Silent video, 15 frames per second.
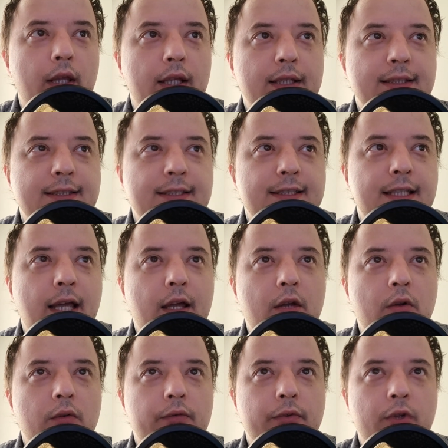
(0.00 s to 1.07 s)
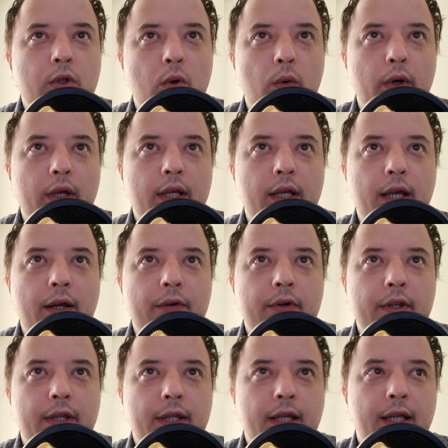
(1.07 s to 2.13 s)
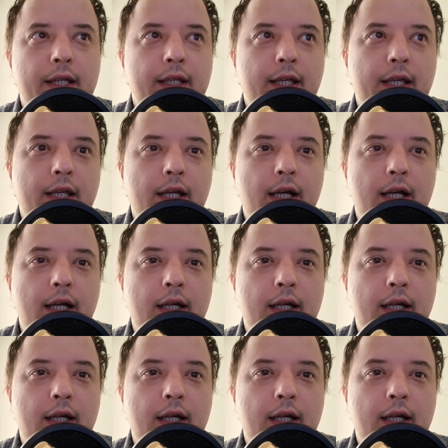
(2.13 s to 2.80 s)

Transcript: instead of doing everything they